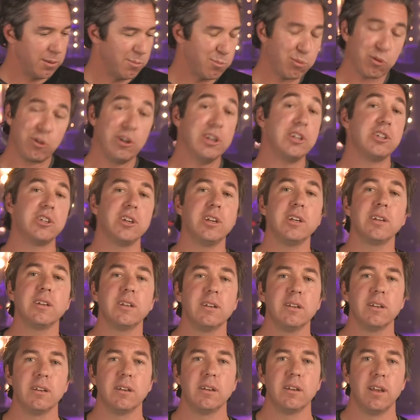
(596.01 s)
preaching
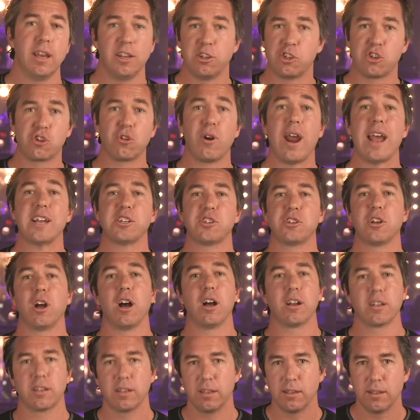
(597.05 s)
and trash
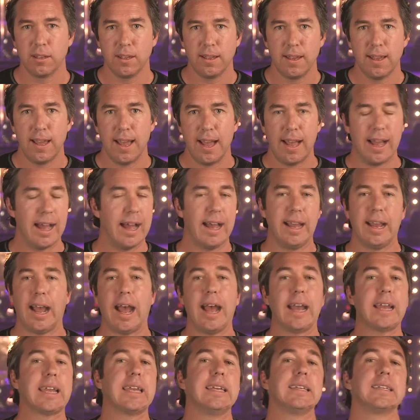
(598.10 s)
talk.
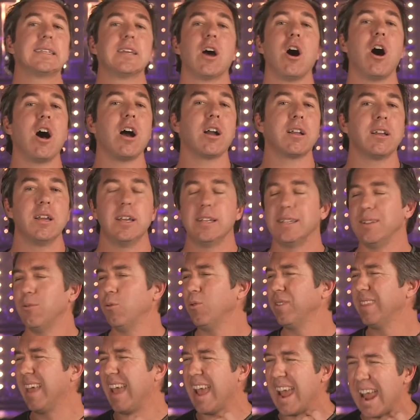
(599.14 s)
I can talk
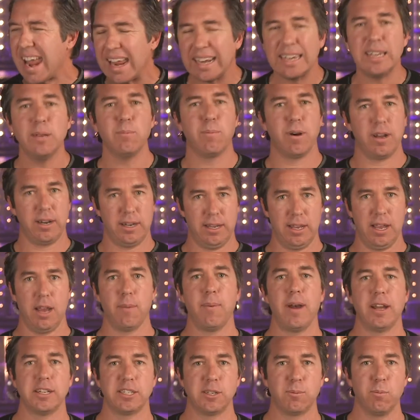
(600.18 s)
with anybody
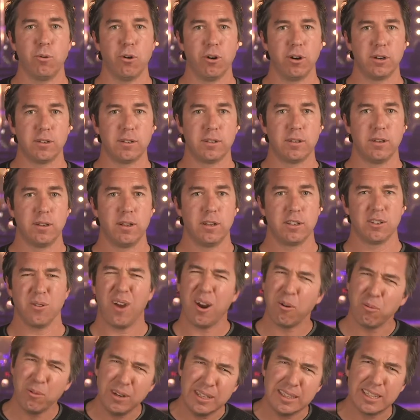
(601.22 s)
about sports. So
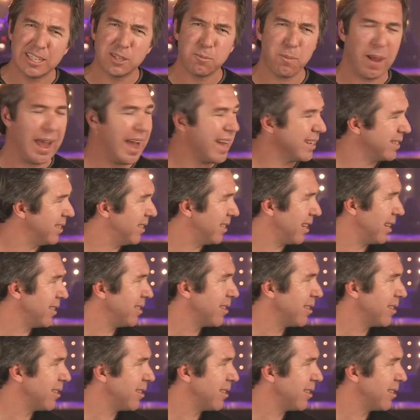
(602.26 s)
I read this passage, I